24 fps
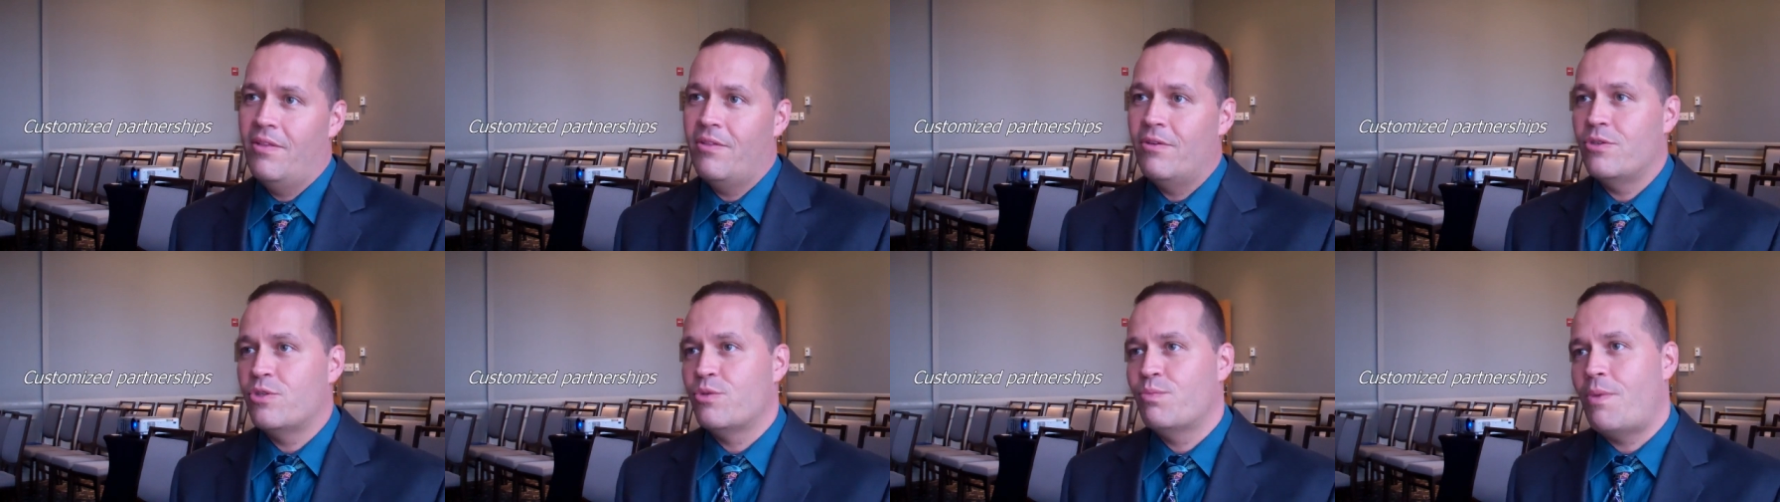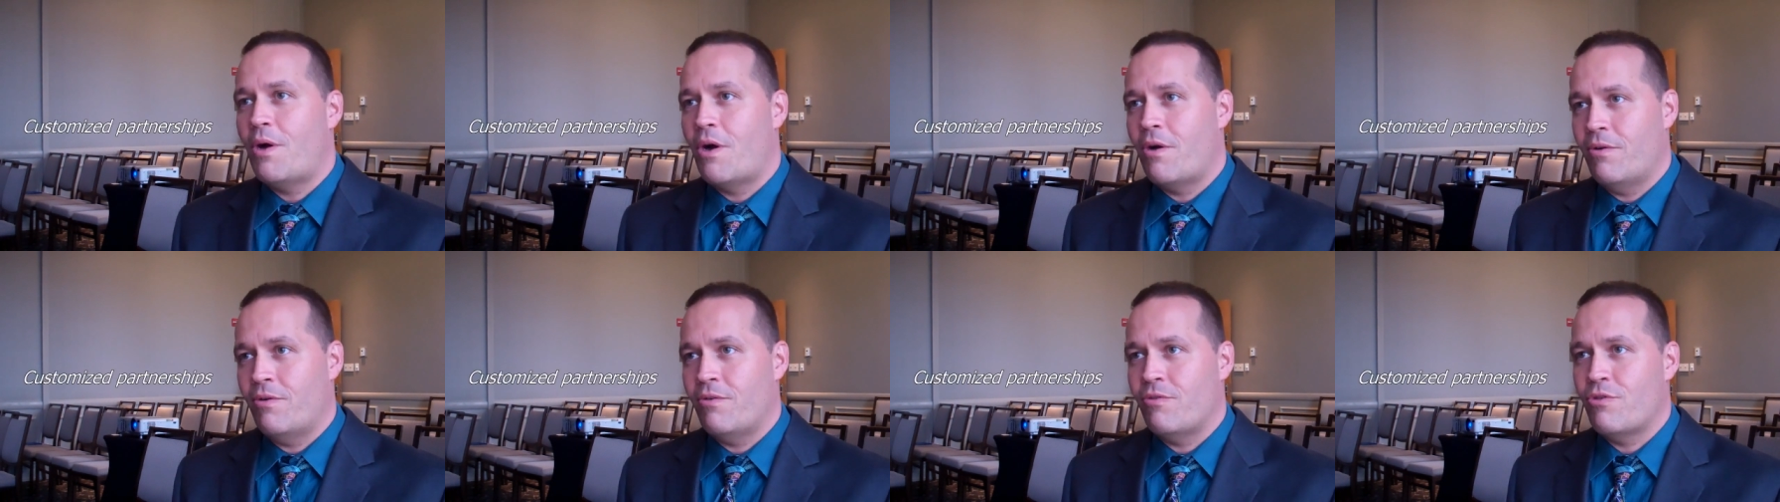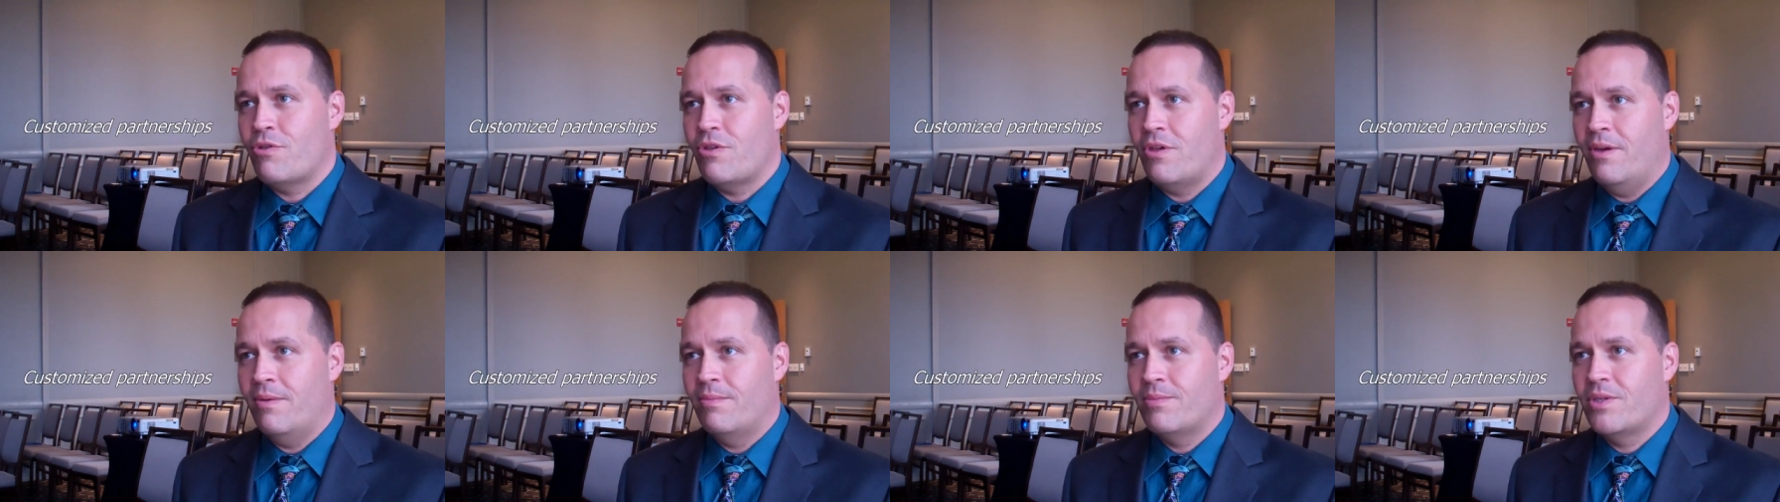those
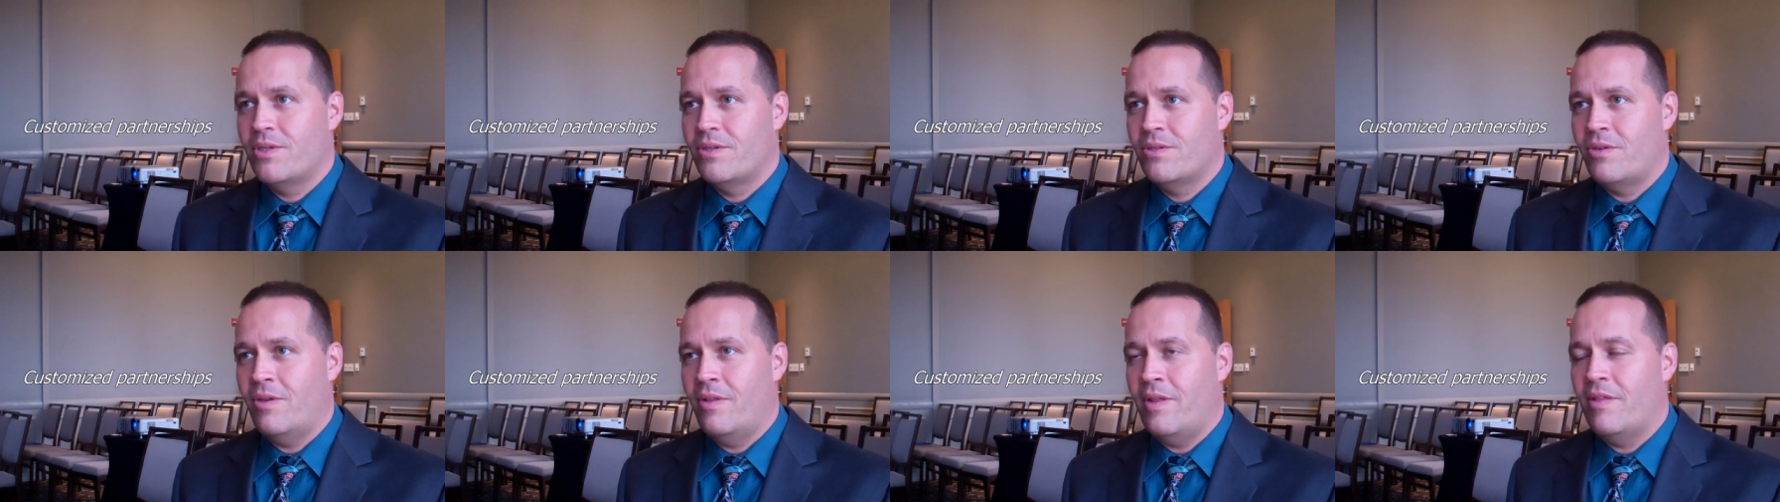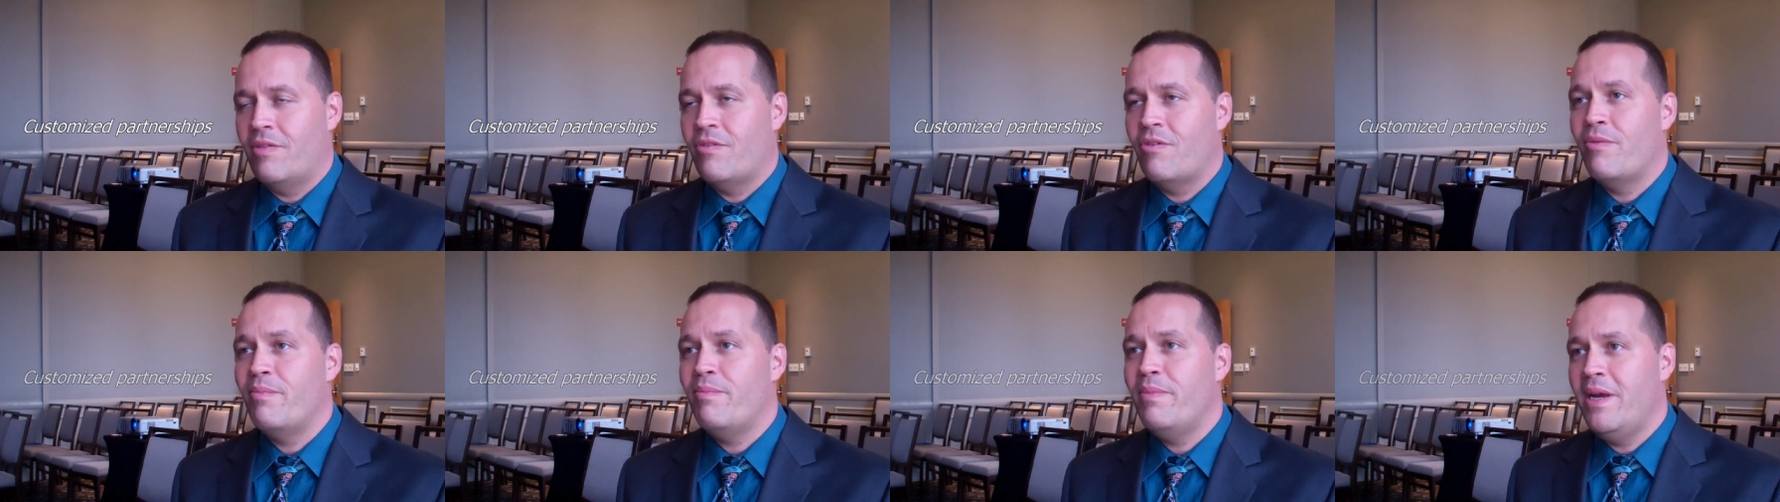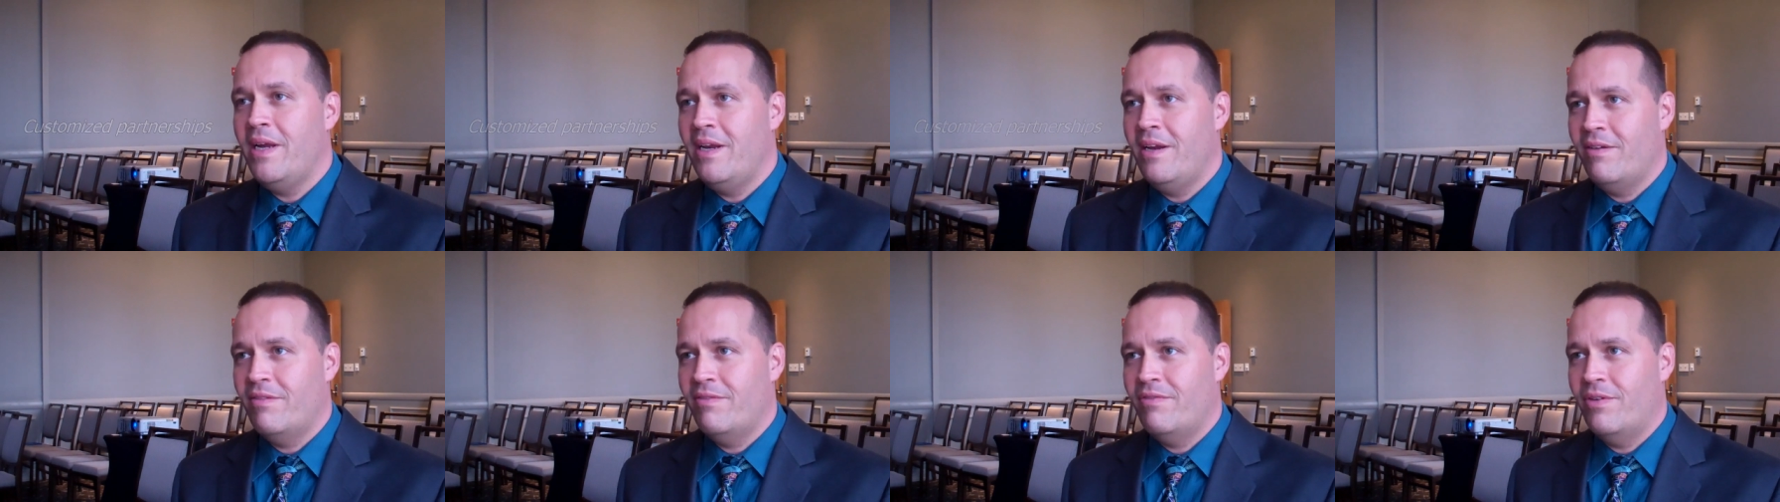partnerships so that they're
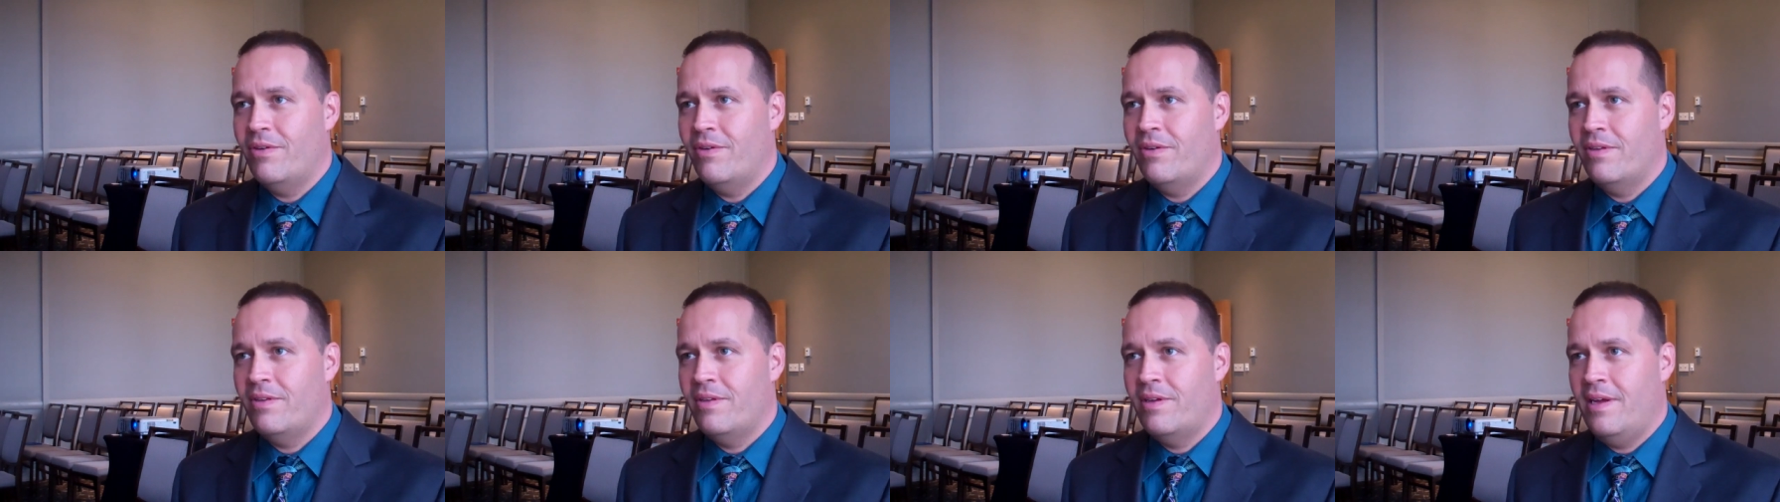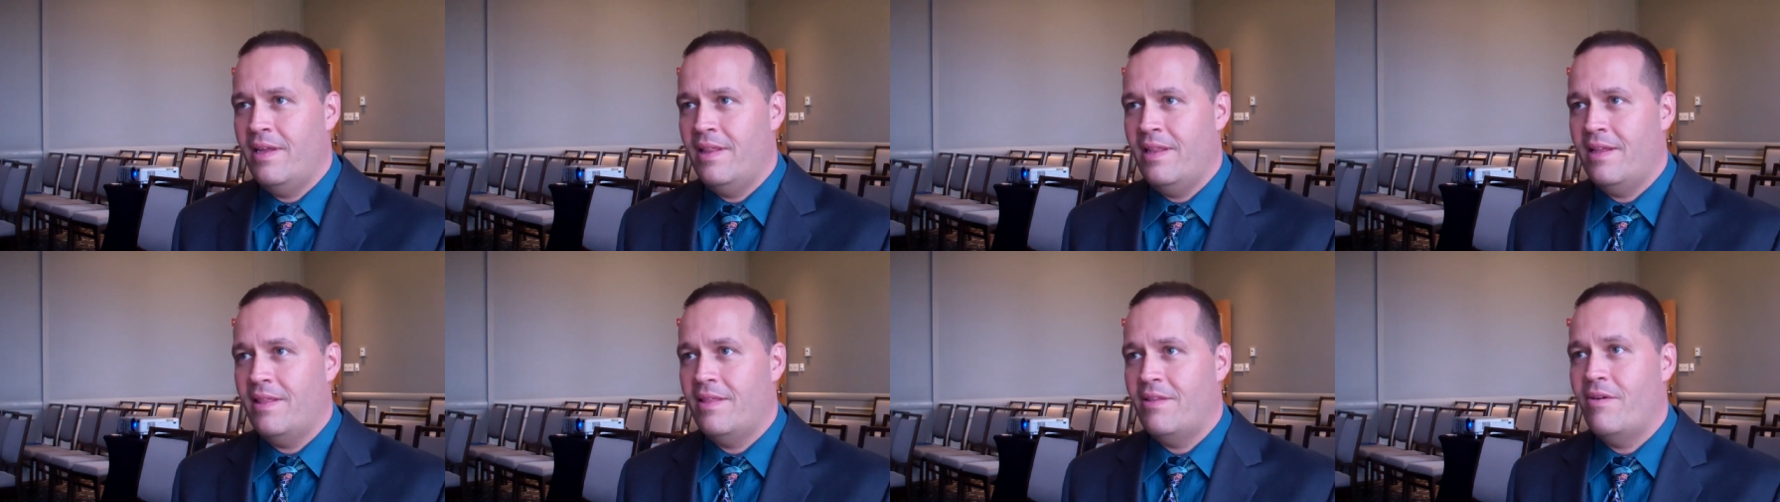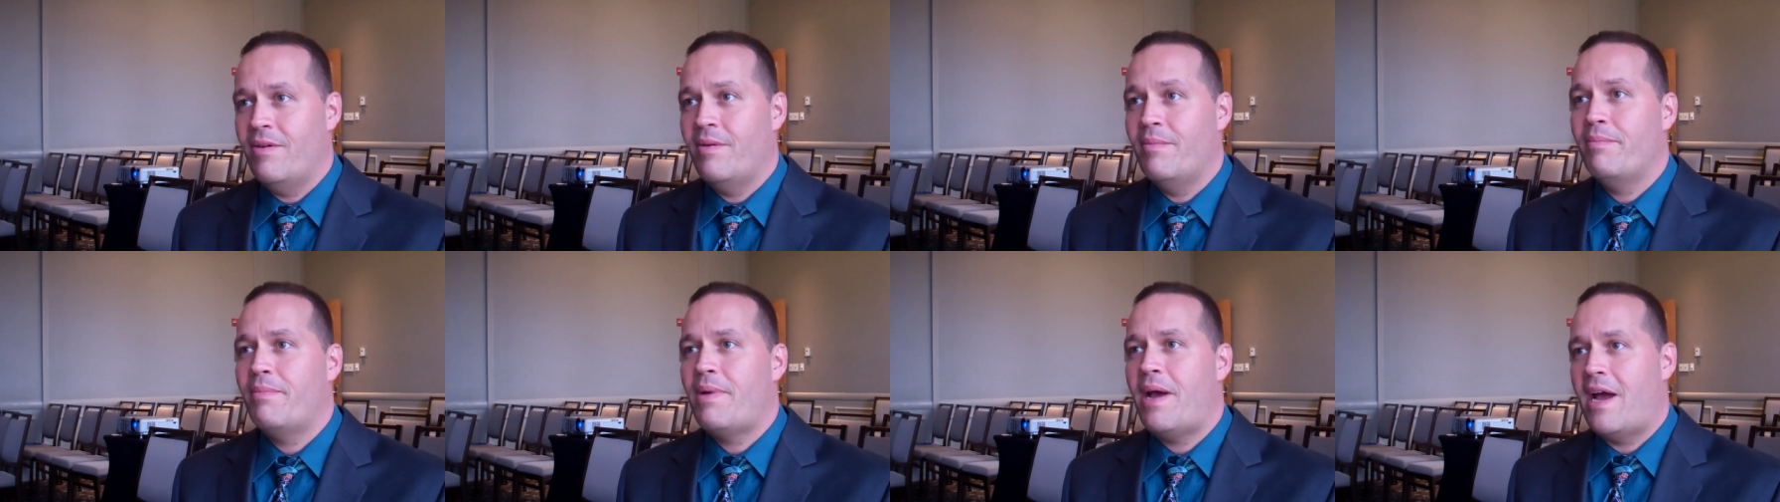meaningful and that
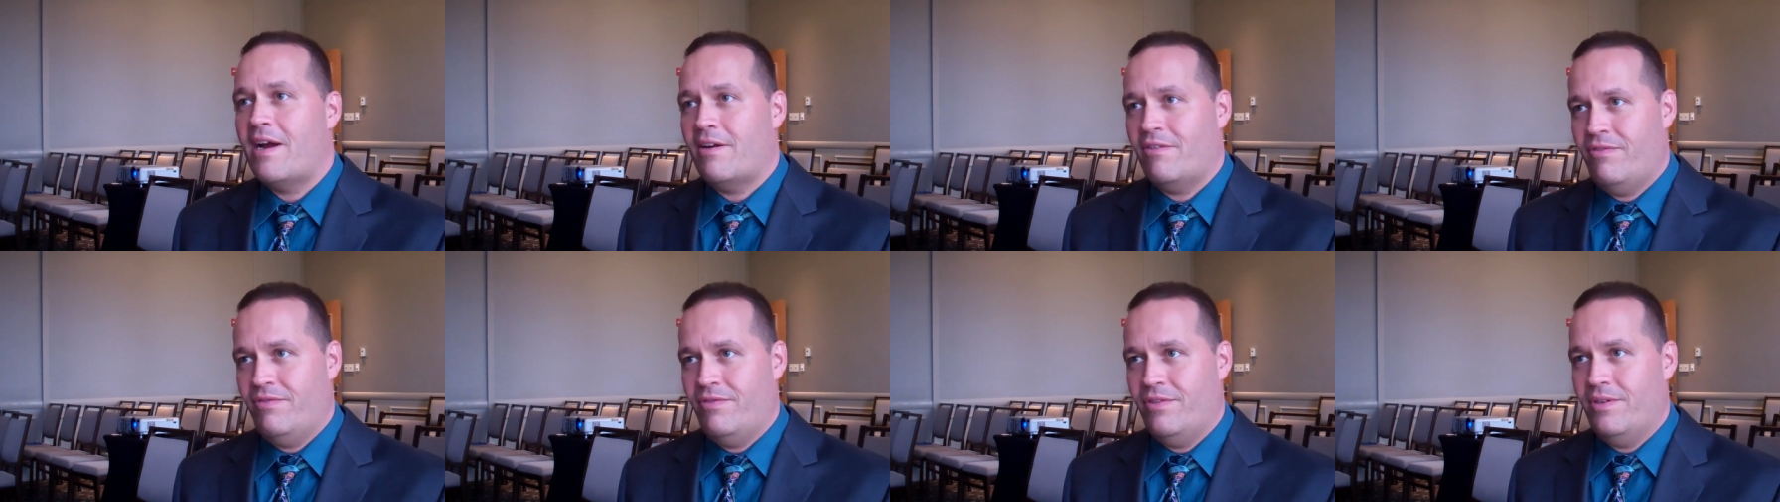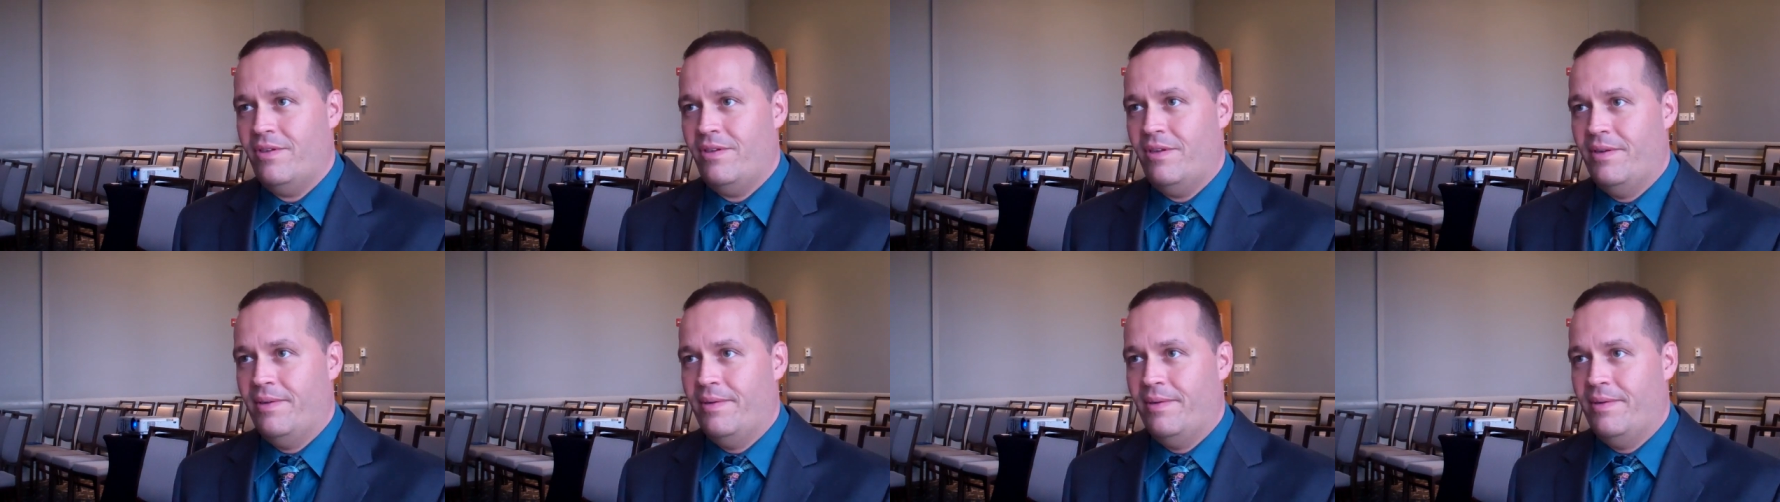they're impactful.